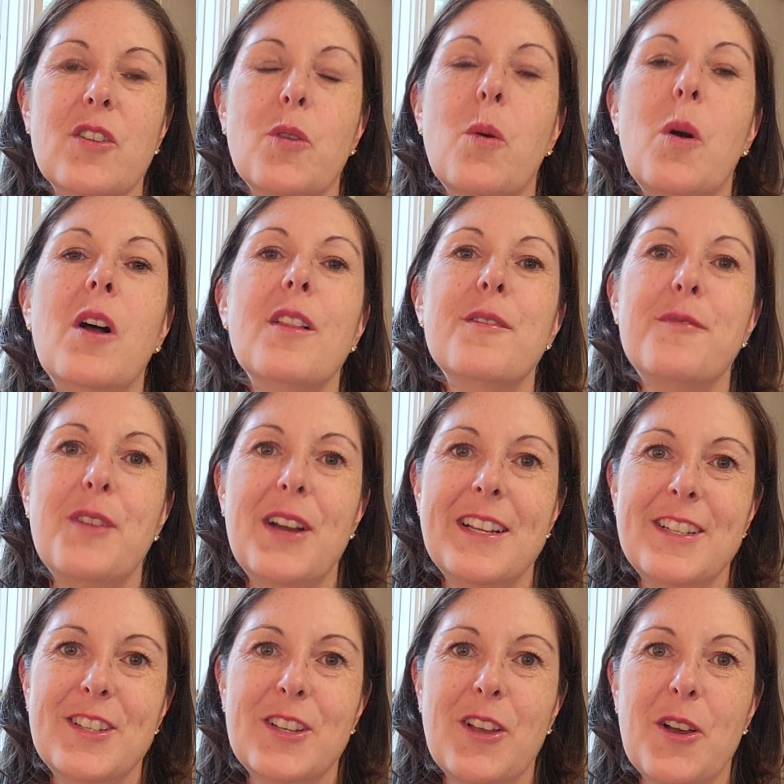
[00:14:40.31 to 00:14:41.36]

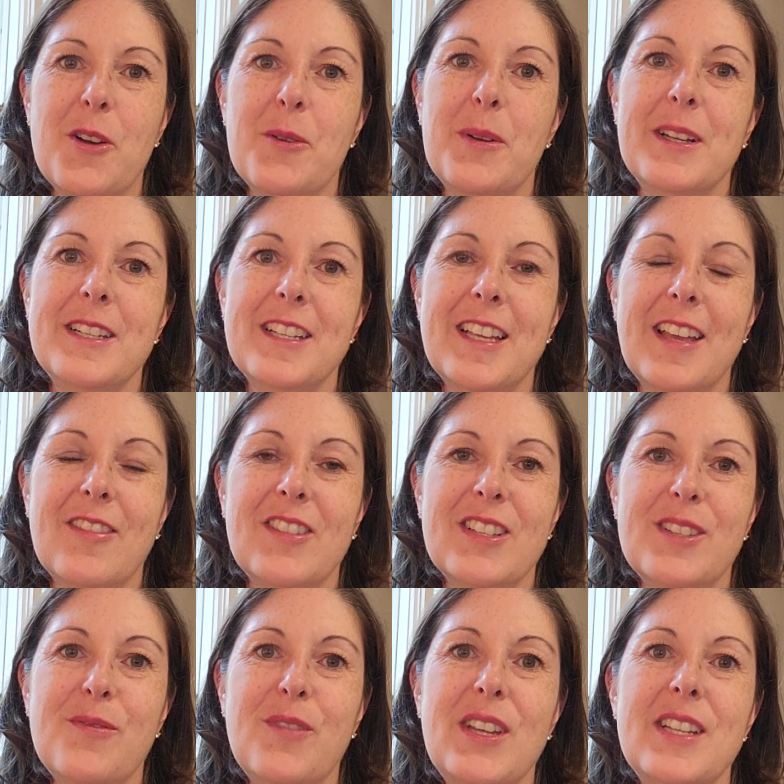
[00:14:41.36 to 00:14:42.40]
qualified to go and to get
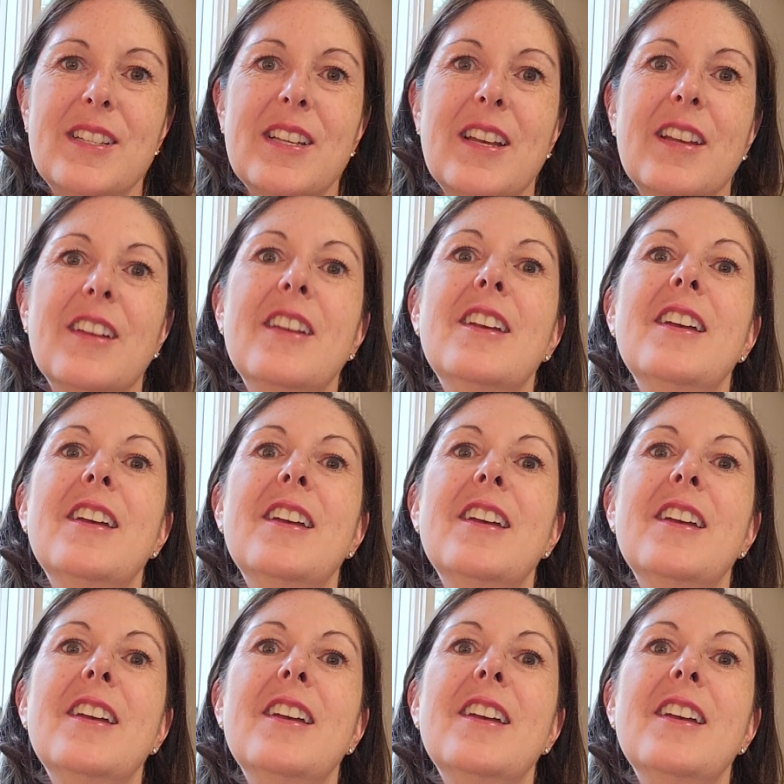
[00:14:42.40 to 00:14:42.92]
this visa.